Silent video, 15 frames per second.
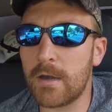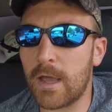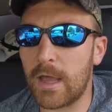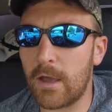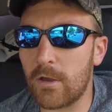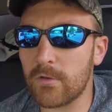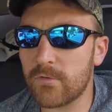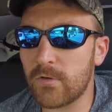I
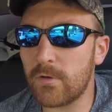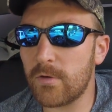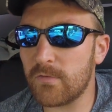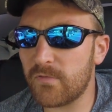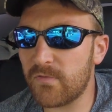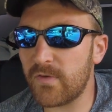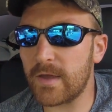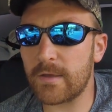also
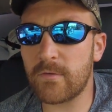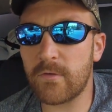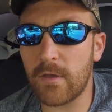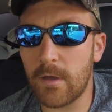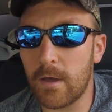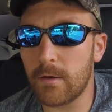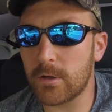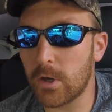affixed
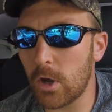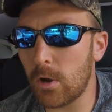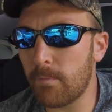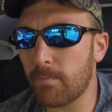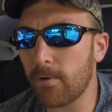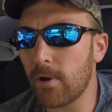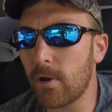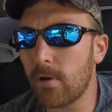a
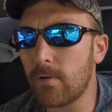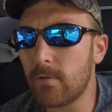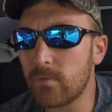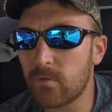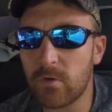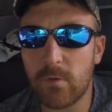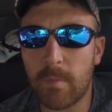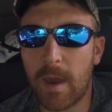
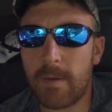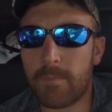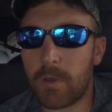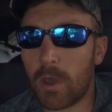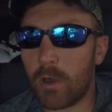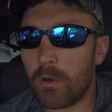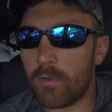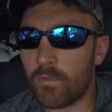GoPro to my
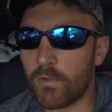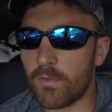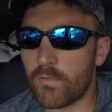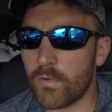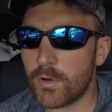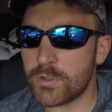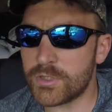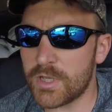bow for the
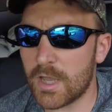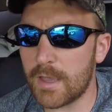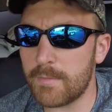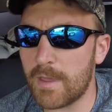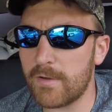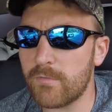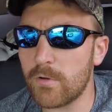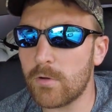first time
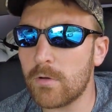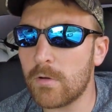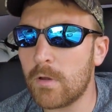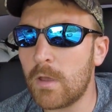ever,